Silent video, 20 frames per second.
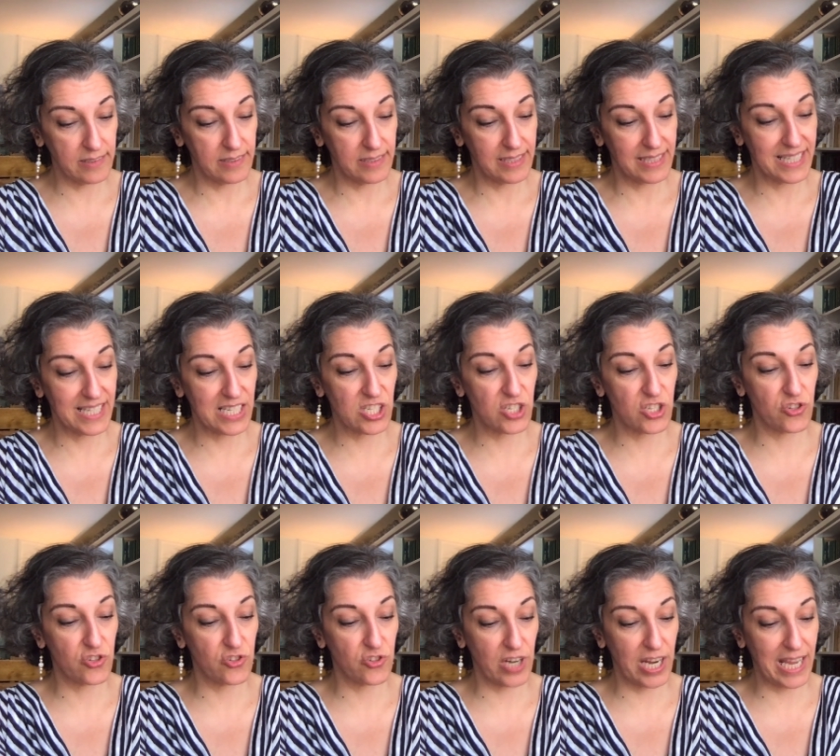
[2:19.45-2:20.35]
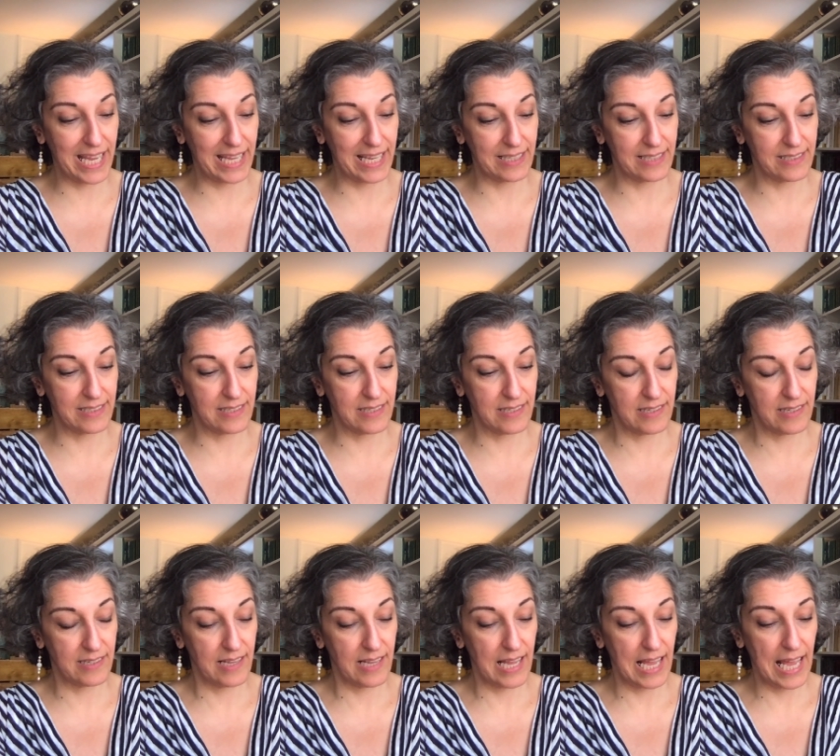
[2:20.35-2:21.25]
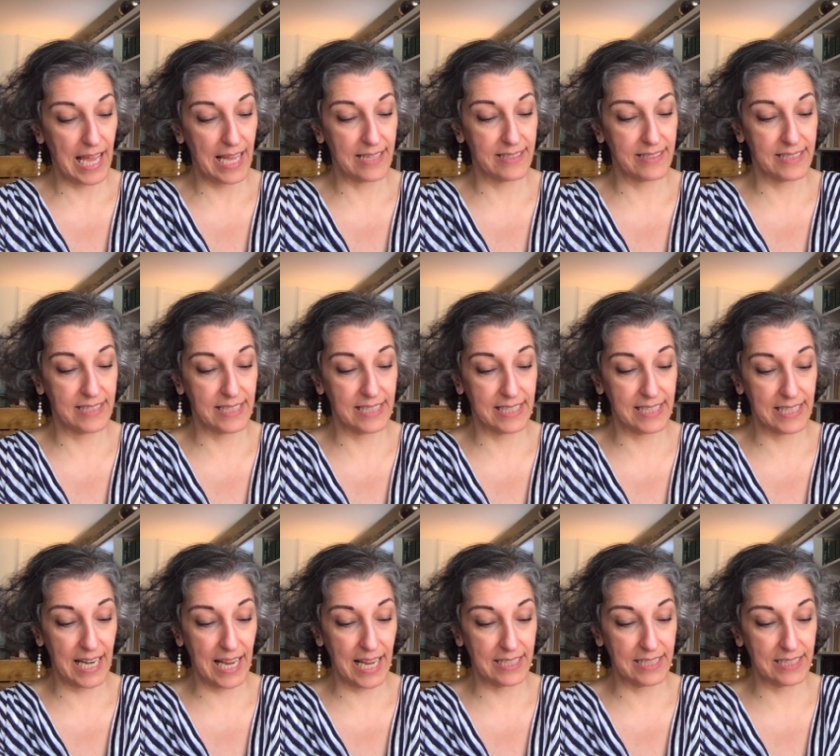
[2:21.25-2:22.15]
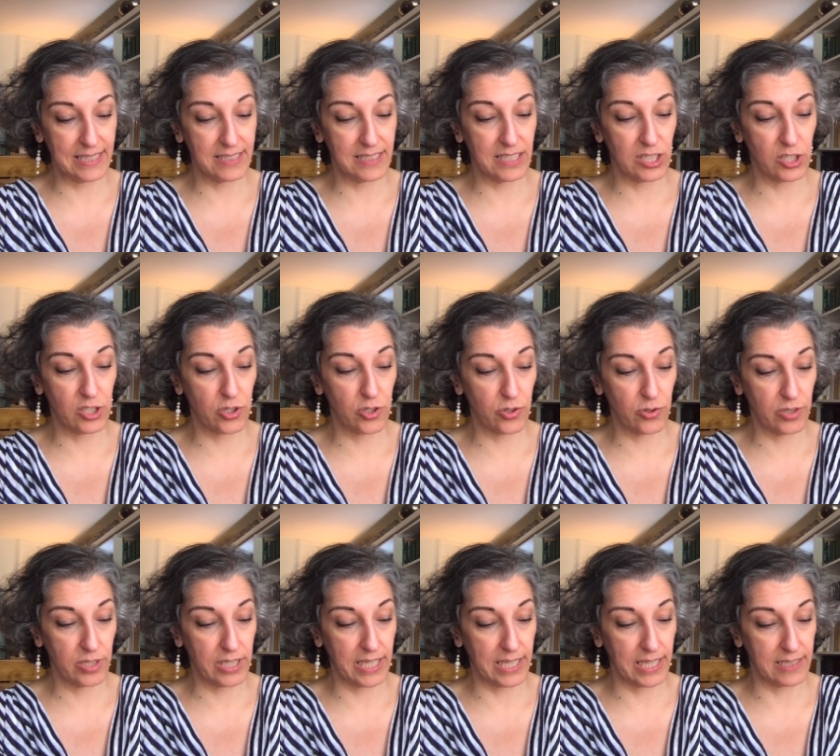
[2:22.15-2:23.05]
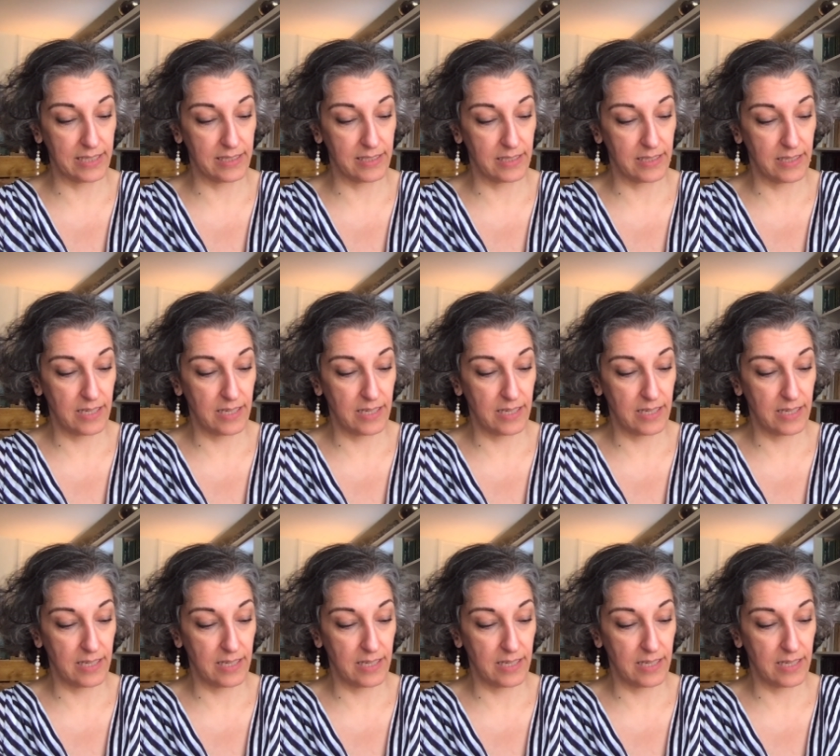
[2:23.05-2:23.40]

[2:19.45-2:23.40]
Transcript: the straight and degrading the crooked,